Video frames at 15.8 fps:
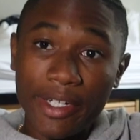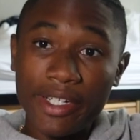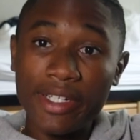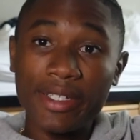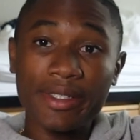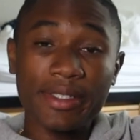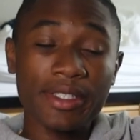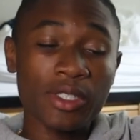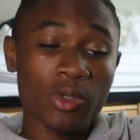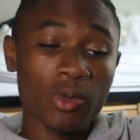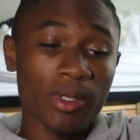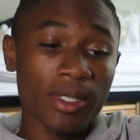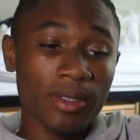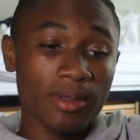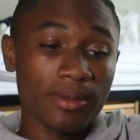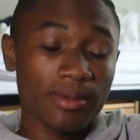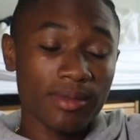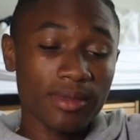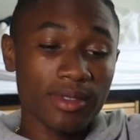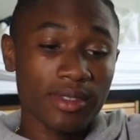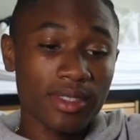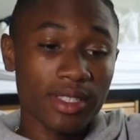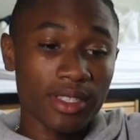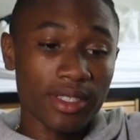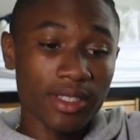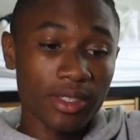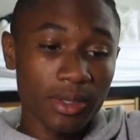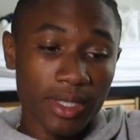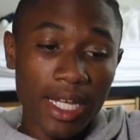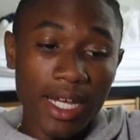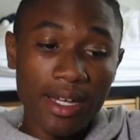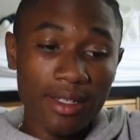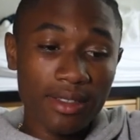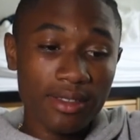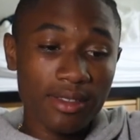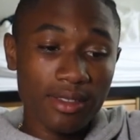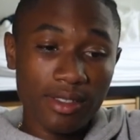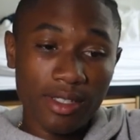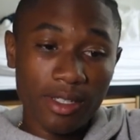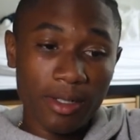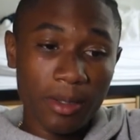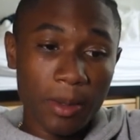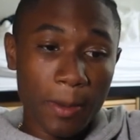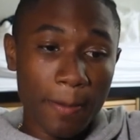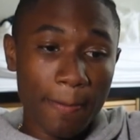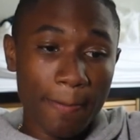here as well, to do that. So